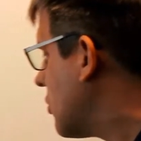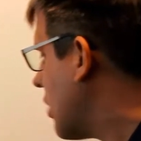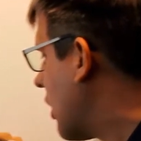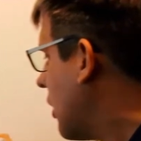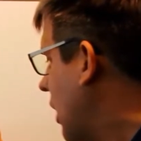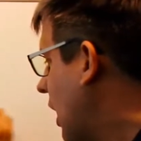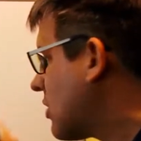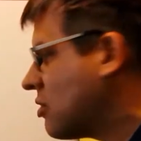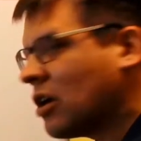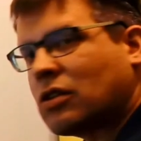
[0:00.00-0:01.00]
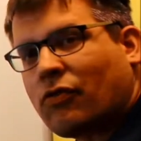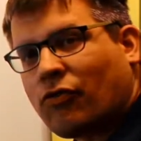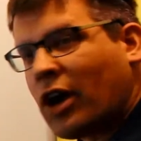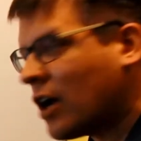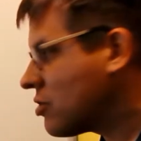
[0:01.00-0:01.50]
so I can cancel out the
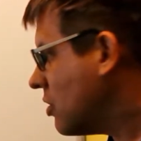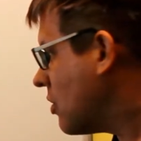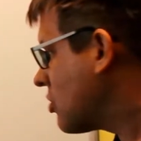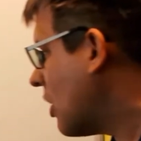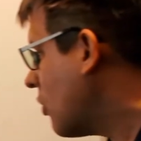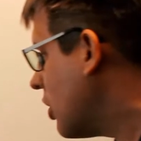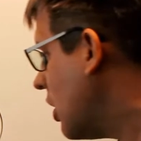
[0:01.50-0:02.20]
fraction. So I would